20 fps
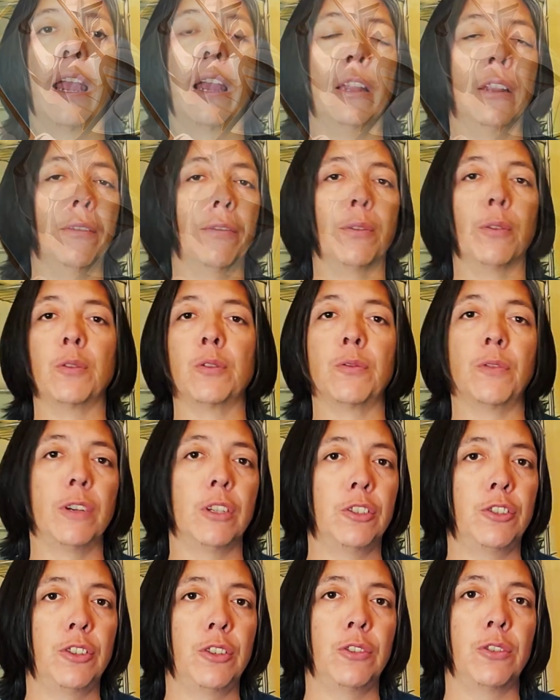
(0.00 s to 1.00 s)
and if those
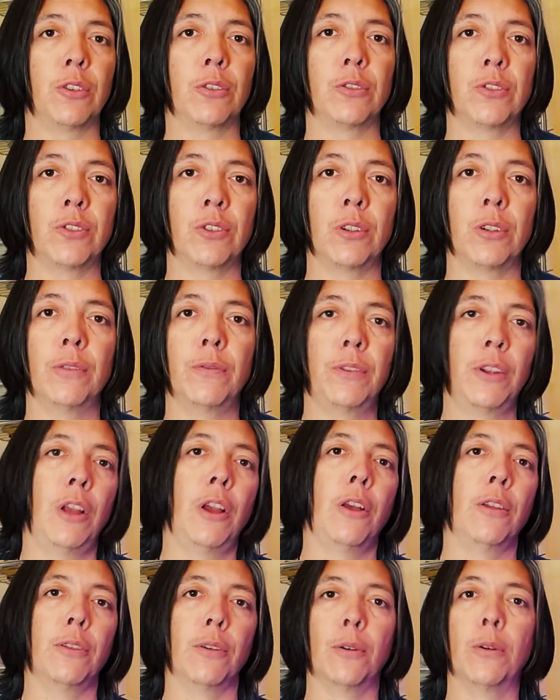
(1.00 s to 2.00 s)
functions aren't served,
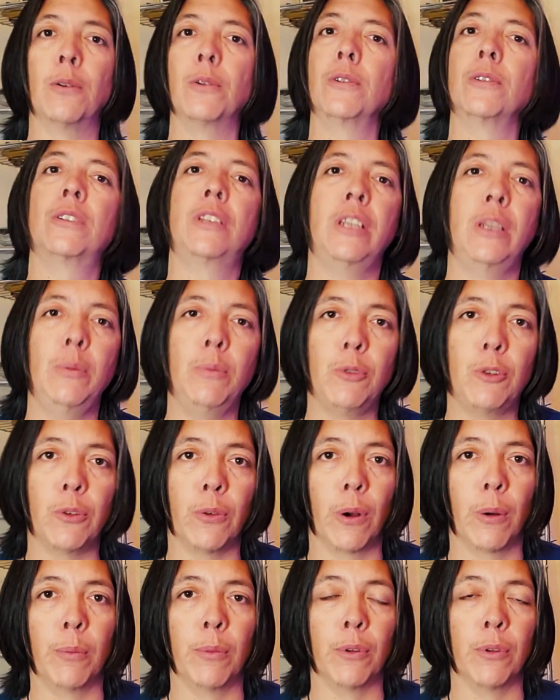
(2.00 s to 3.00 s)
the whole team
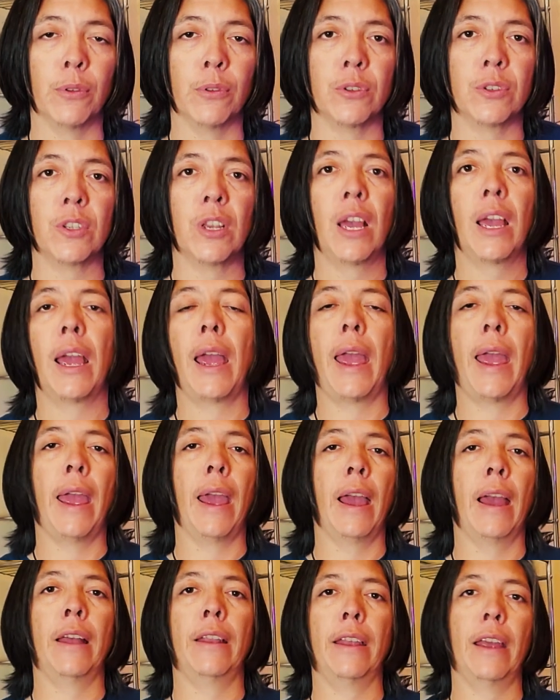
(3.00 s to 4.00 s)
crumbles
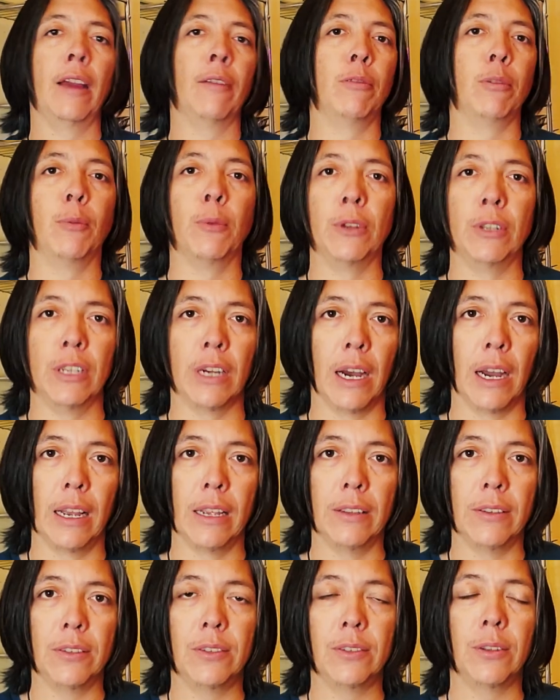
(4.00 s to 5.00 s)
and everyone
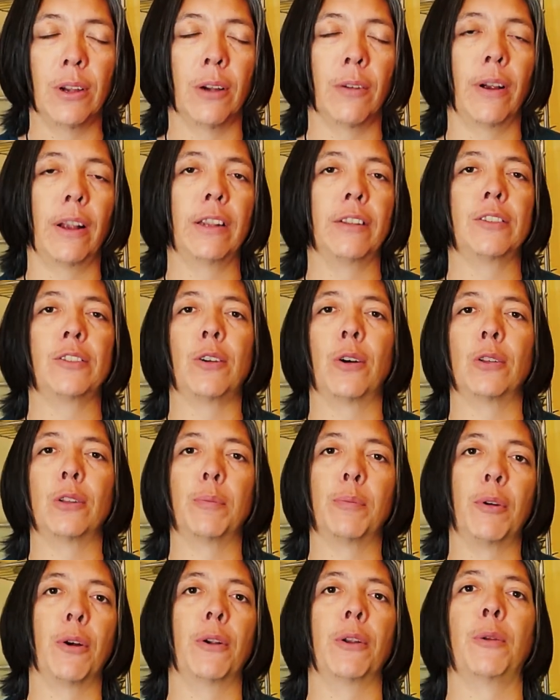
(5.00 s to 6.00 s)
dies. All right, it's called a
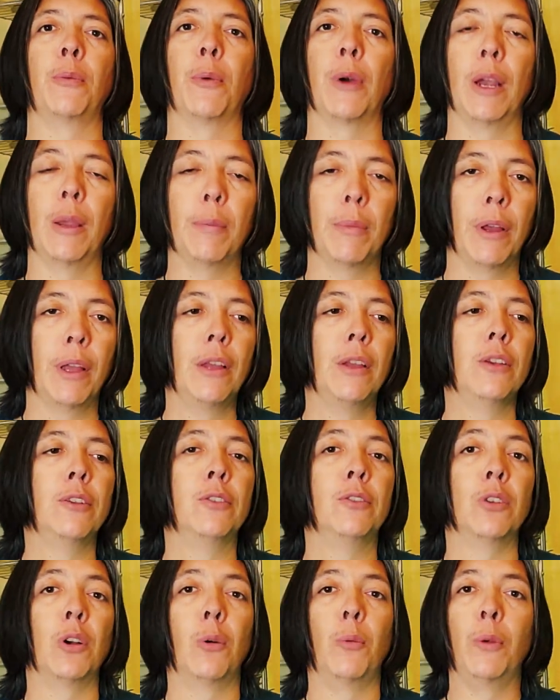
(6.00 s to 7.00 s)
party wipe.
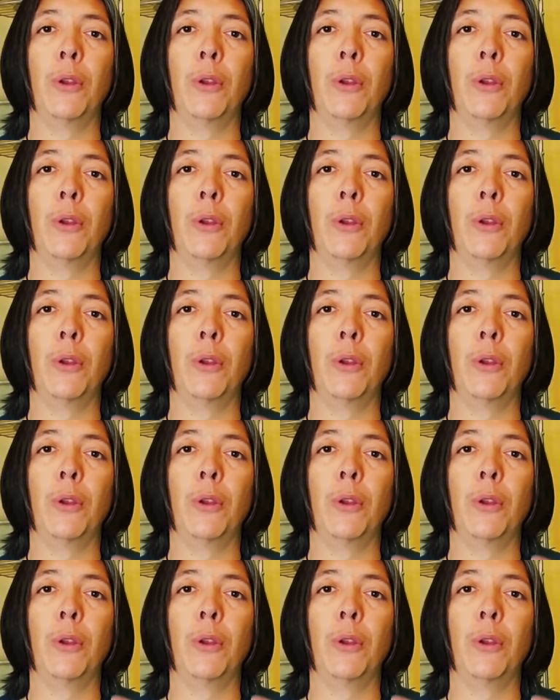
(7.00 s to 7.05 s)
So